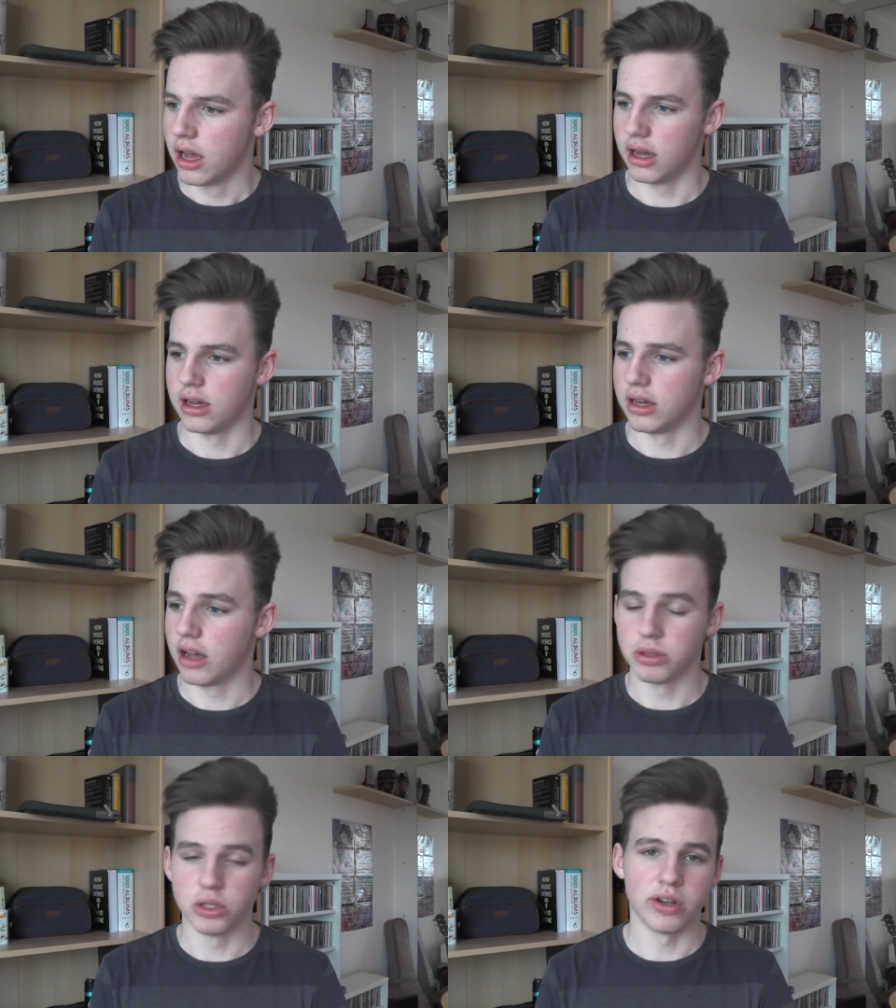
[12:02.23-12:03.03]

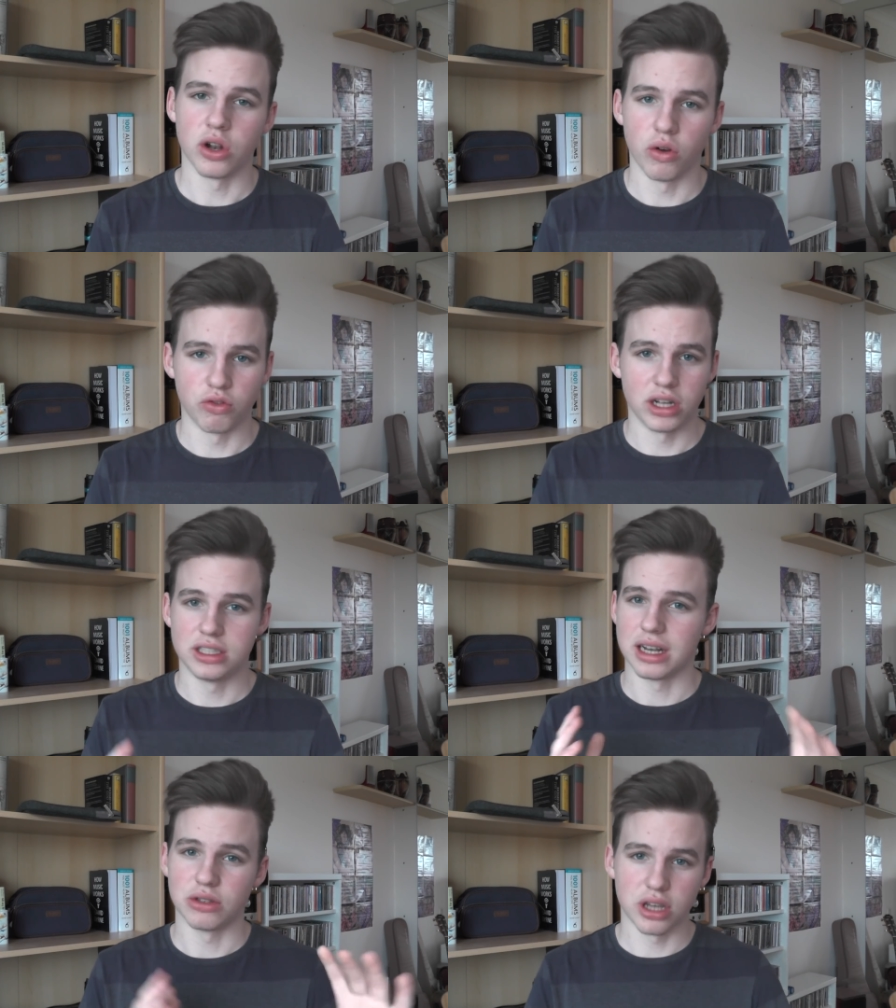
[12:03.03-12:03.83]
I've been doing a lot of
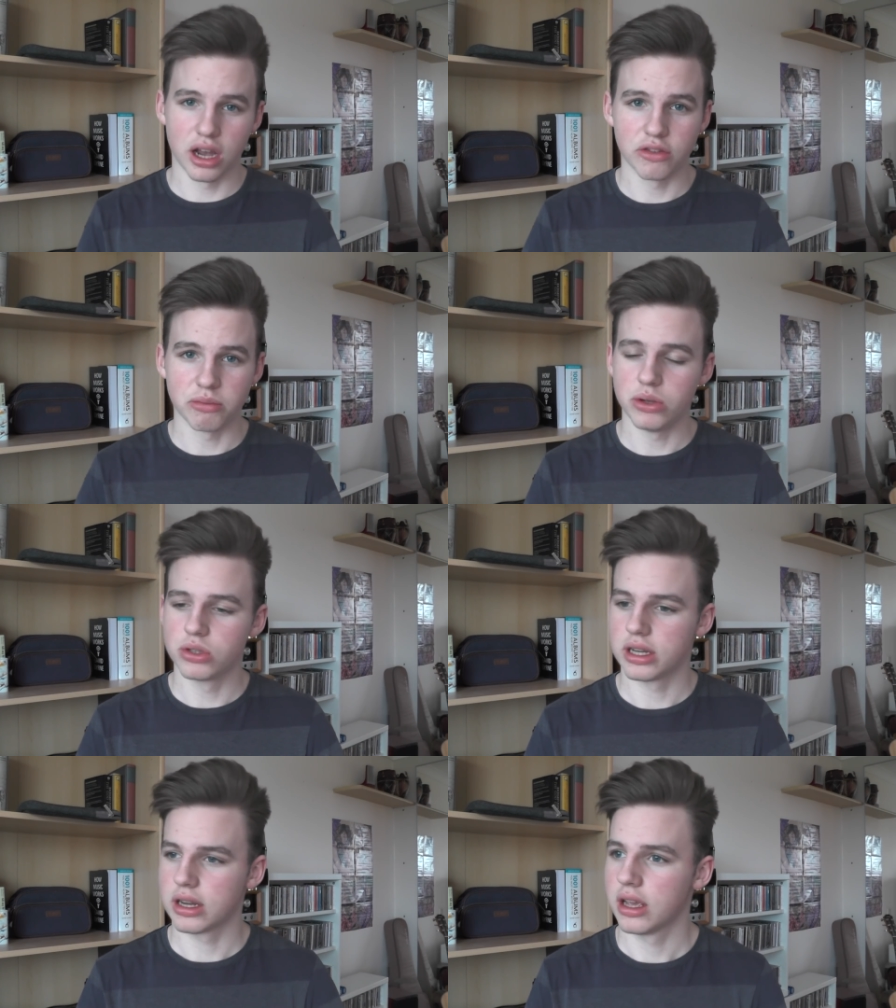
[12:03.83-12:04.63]
writing outside of
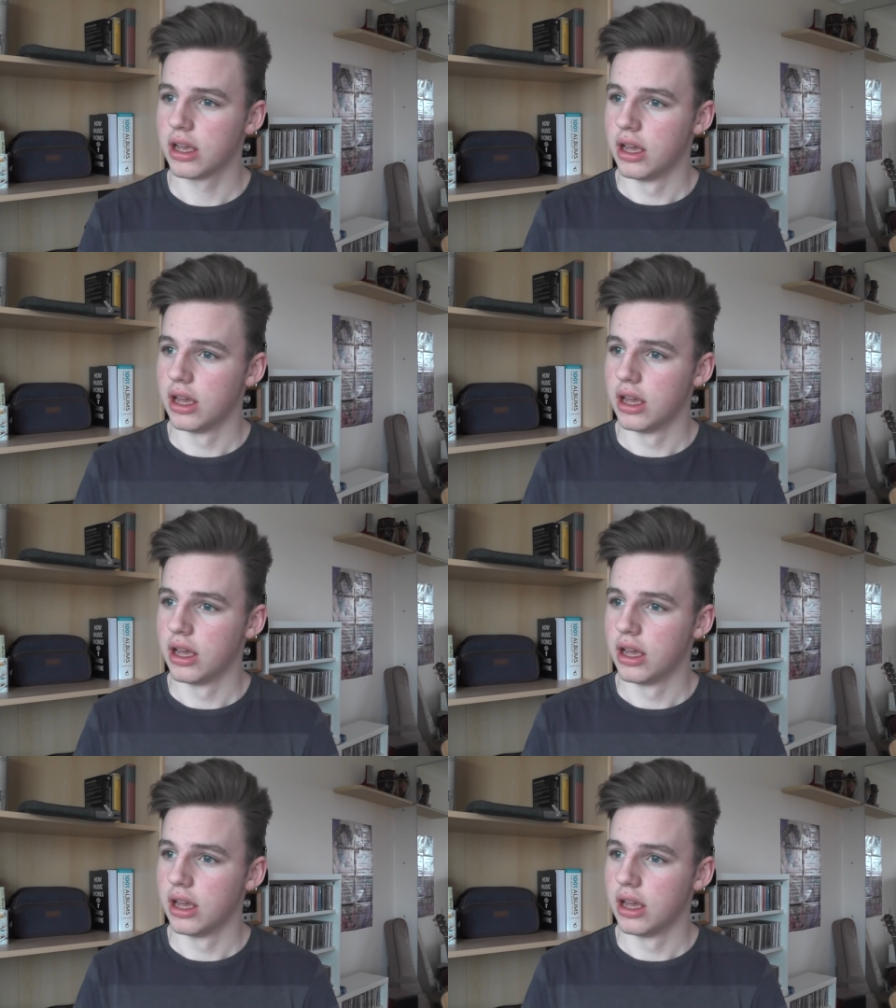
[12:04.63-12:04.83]
music.